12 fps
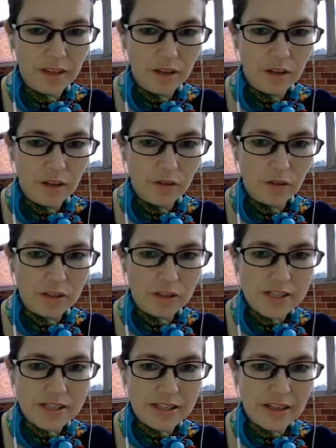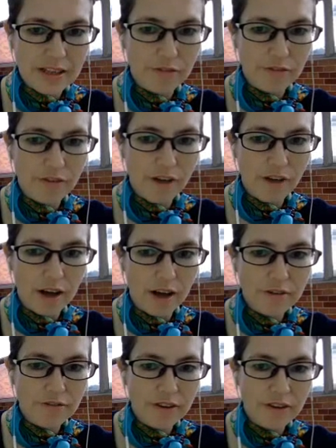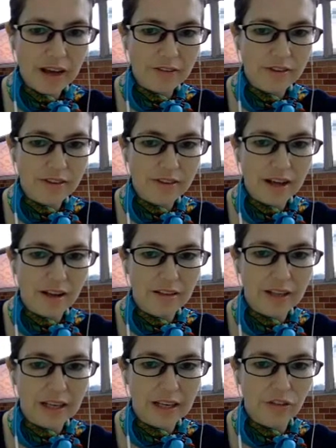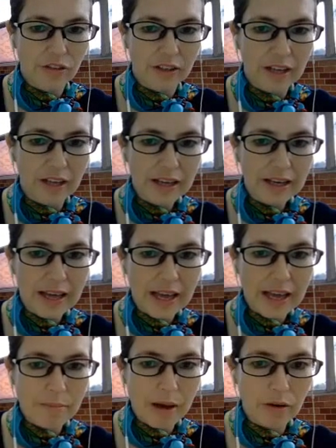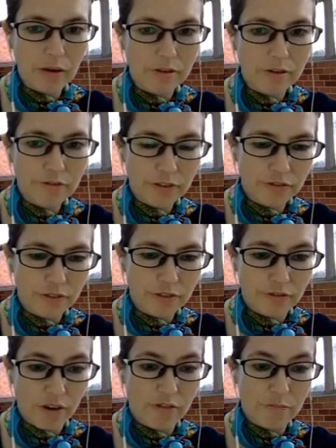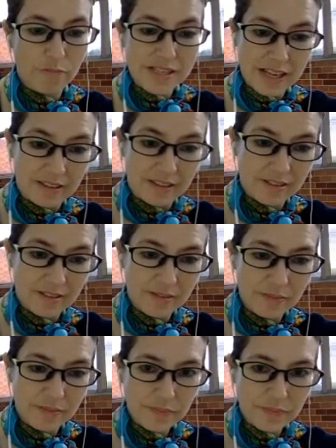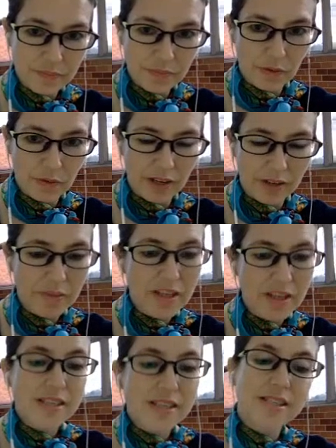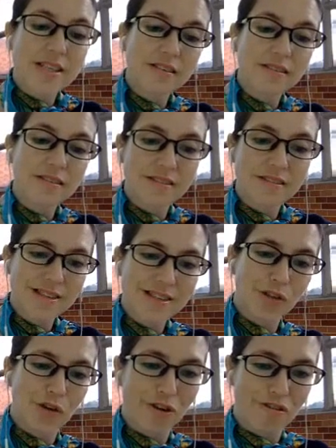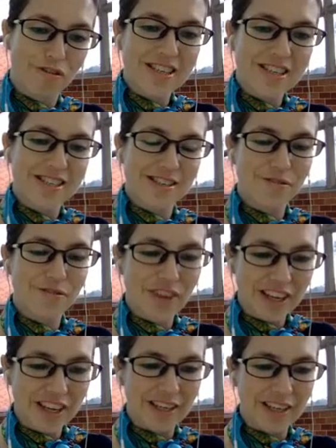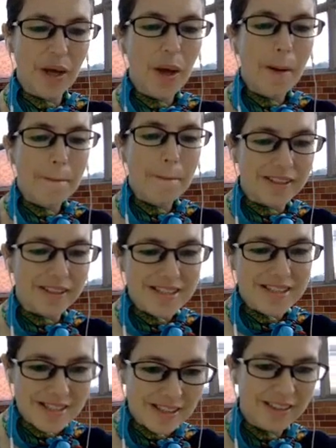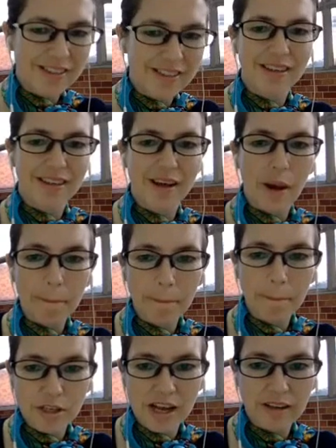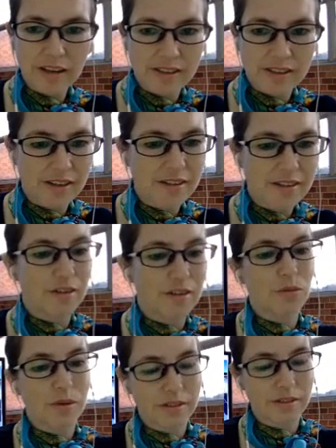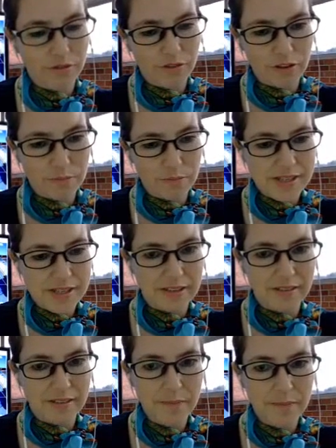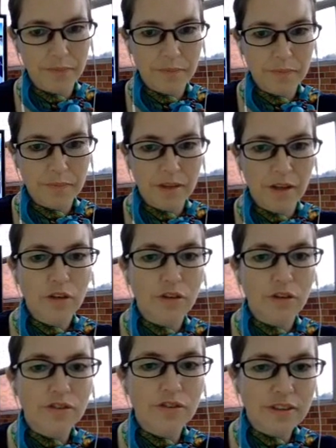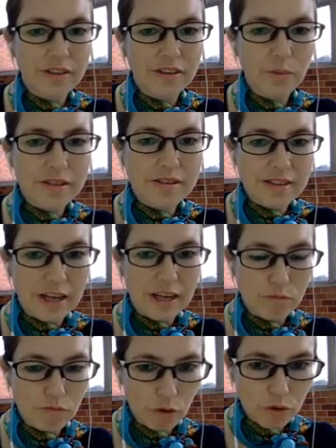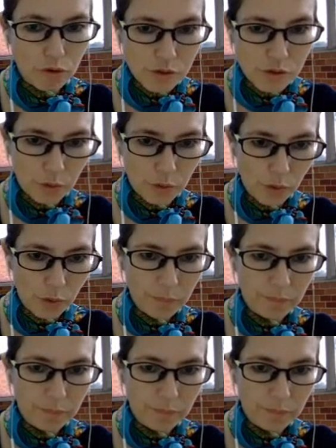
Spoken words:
So you can see that 5, after the calculation, came out at a 55%. Okay, still not great, still failing, but still much healthier than a 25%. So still with the same raw score,